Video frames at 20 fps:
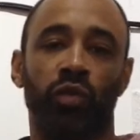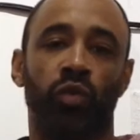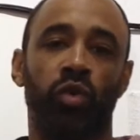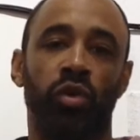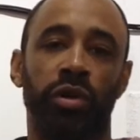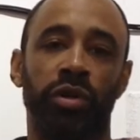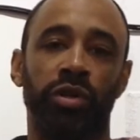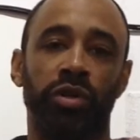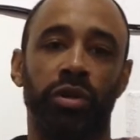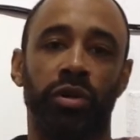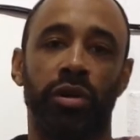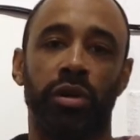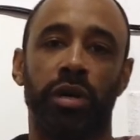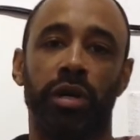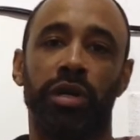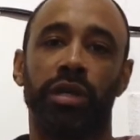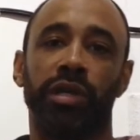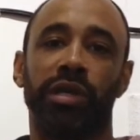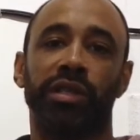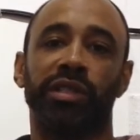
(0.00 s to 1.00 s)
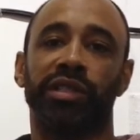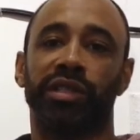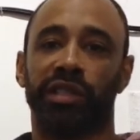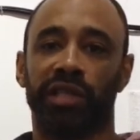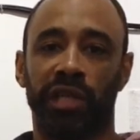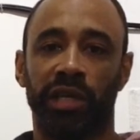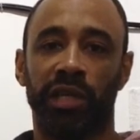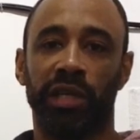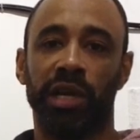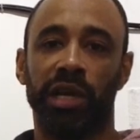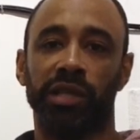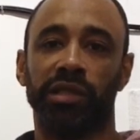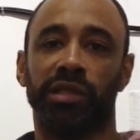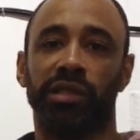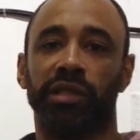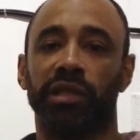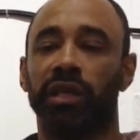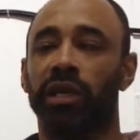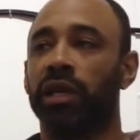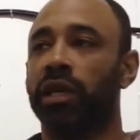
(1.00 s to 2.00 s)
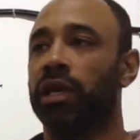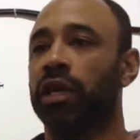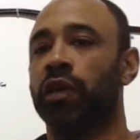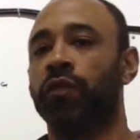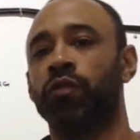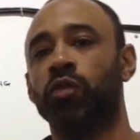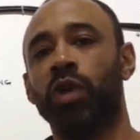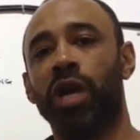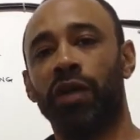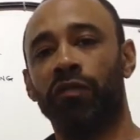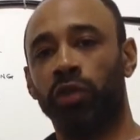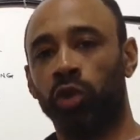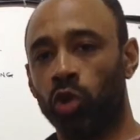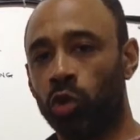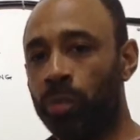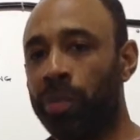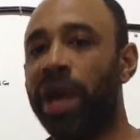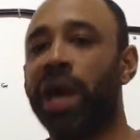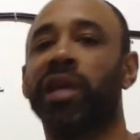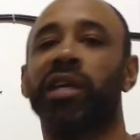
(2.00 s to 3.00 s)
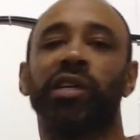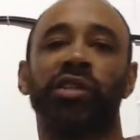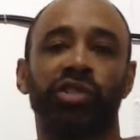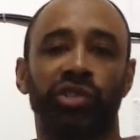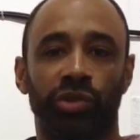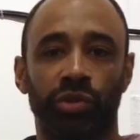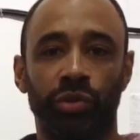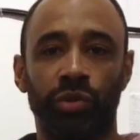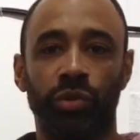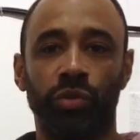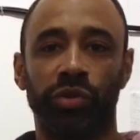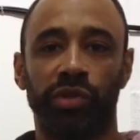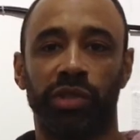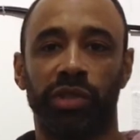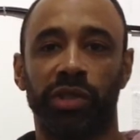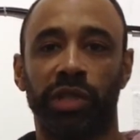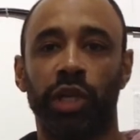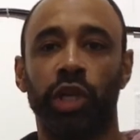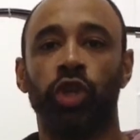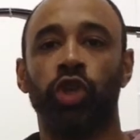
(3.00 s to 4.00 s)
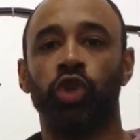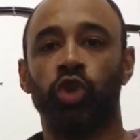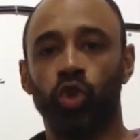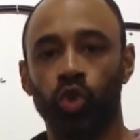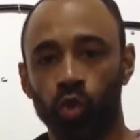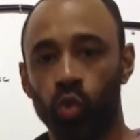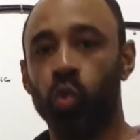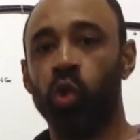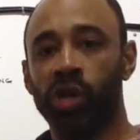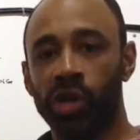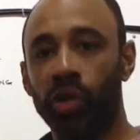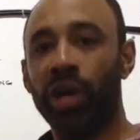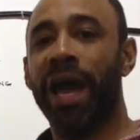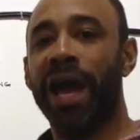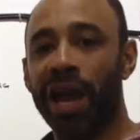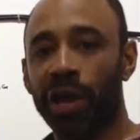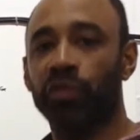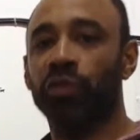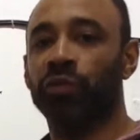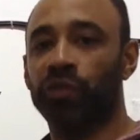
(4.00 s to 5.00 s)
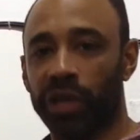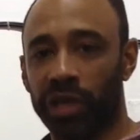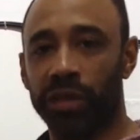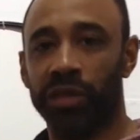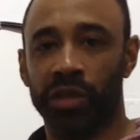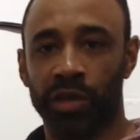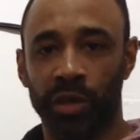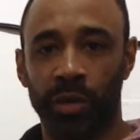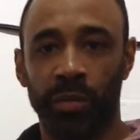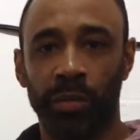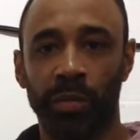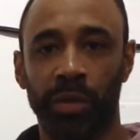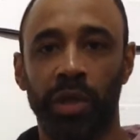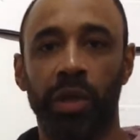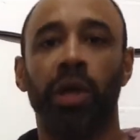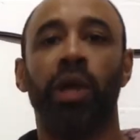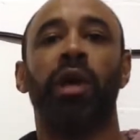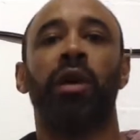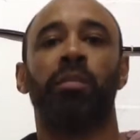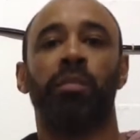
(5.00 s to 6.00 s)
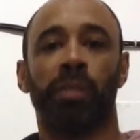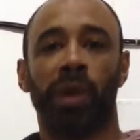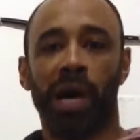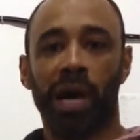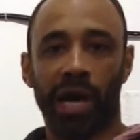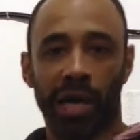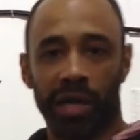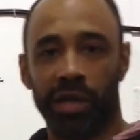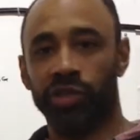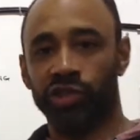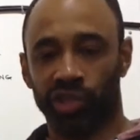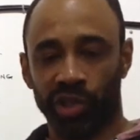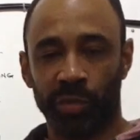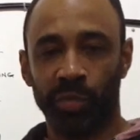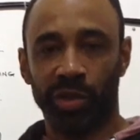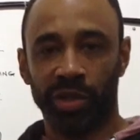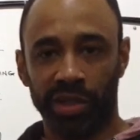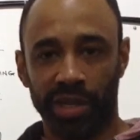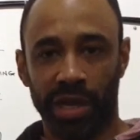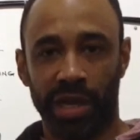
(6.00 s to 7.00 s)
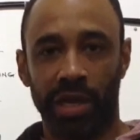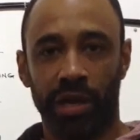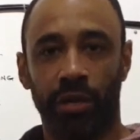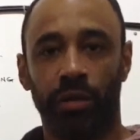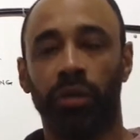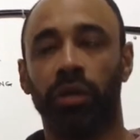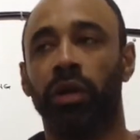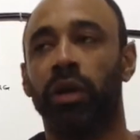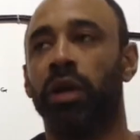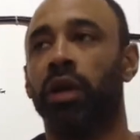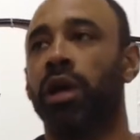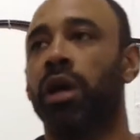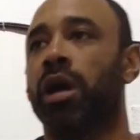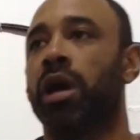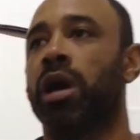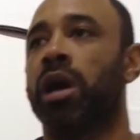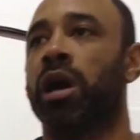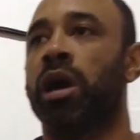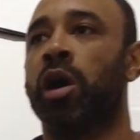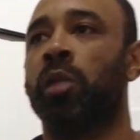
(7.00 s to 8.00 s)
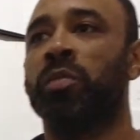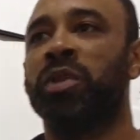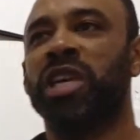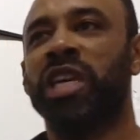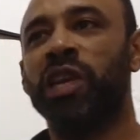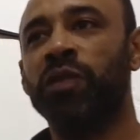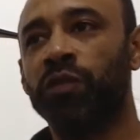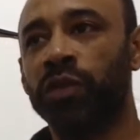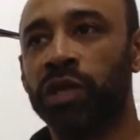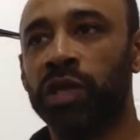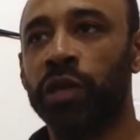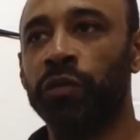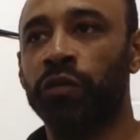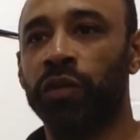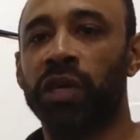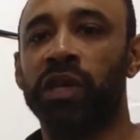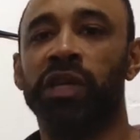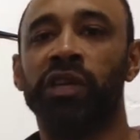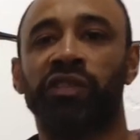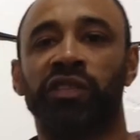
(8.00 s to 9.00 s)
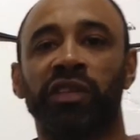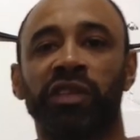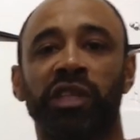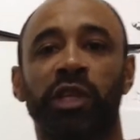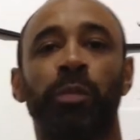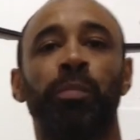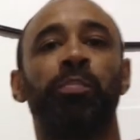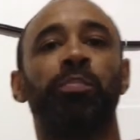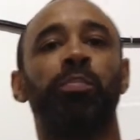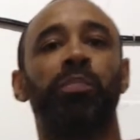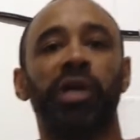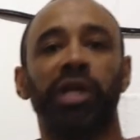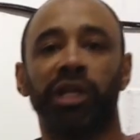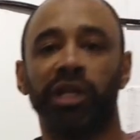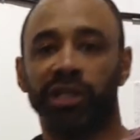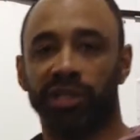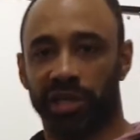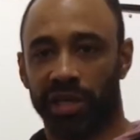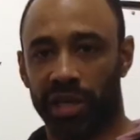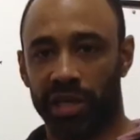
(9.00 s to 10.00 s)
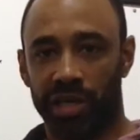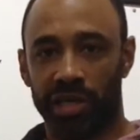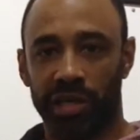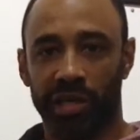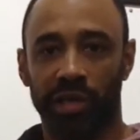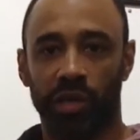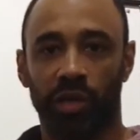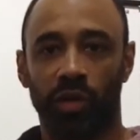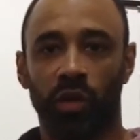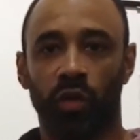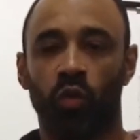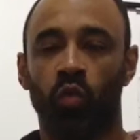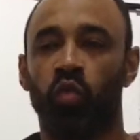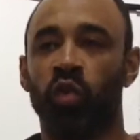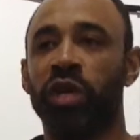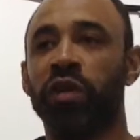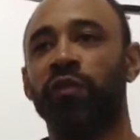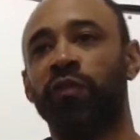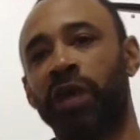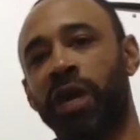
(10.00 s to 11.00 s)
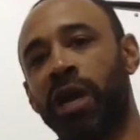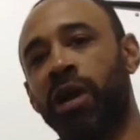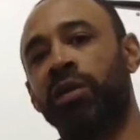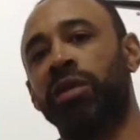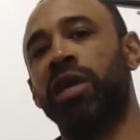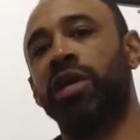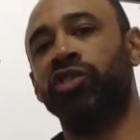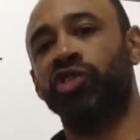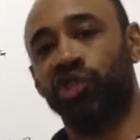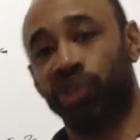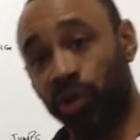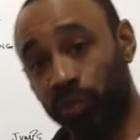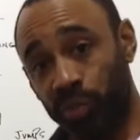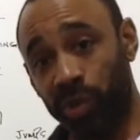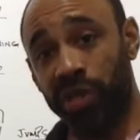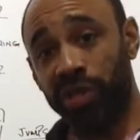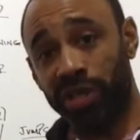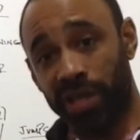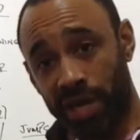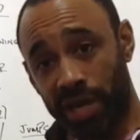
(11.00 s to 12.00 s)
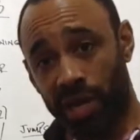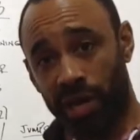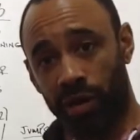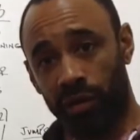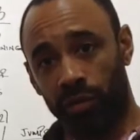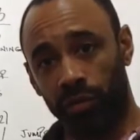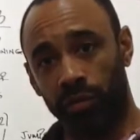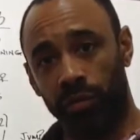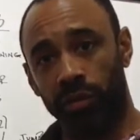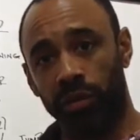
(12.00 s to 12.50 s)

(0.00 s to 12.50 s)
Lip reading: on your CNS. If you have low back issues, you will aggravate them by jumping down. Even if it isn't debilitating, we found that jumping down,